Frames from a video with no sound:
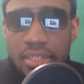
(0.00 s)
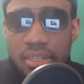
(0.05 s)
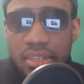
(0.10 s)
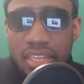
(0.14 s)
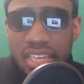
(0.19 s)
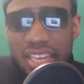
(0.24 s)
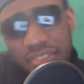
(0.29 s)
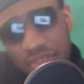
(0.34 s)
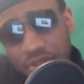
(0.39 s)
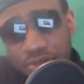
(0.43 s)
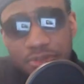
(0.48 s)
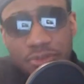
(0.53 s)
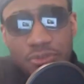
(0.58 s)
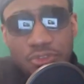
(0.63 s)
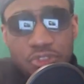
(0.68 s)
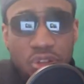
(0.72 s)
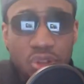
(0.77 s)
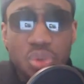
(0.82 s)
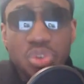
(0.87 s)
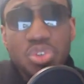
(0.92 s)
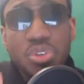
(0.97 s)
even
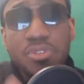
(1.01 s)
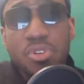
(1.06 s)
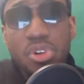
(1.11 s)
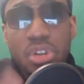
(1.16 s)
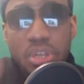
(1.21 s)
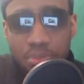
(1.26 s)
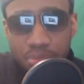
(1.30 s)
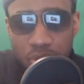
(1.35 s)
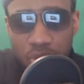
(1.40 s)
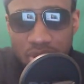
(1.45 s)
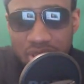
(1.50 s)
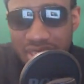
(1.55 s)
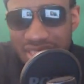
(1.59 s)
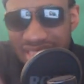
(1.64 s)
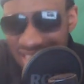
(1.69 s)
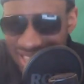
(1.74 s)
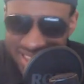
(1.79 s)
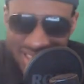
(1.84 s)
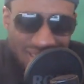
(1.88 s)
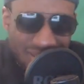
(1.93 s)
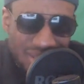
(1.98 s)
for those who've already bought it, I
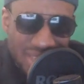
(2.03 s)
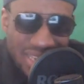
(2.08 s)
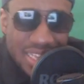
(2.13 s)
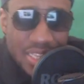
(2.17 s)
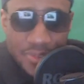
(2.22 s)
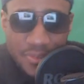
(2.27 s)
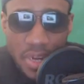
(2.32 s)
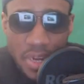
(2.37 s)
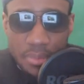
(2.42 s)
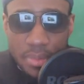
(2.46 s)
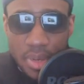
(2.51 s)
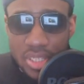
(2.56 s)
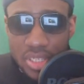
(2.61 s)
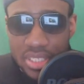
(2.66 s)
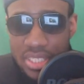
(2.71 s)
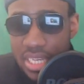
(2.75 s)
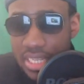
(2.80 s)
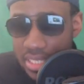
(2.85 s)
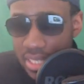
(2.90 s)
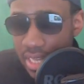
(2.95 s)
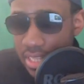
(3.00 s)
think look, it's fun because
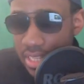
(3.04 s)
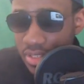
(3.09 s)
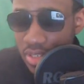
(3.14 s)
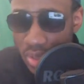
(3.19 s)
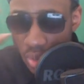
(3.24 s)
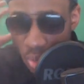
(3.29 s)
they say that you know